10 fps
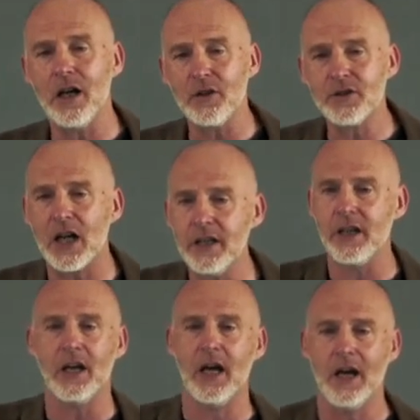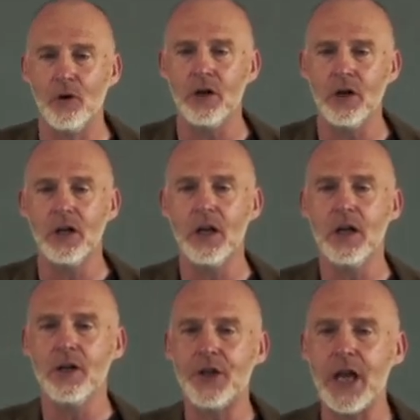I'll tell you how.
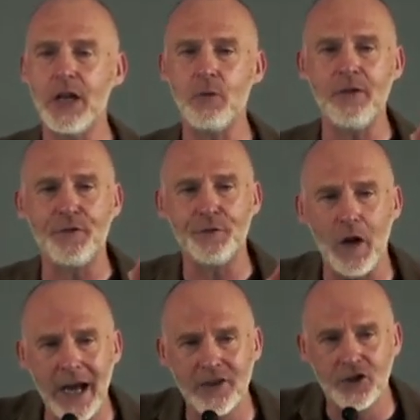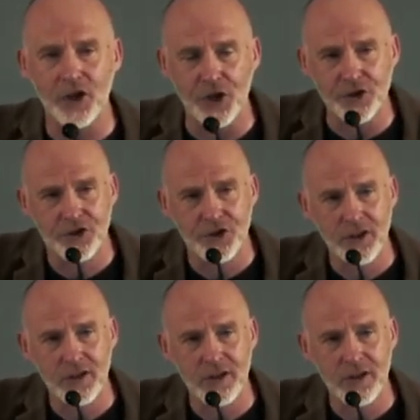They were frightened.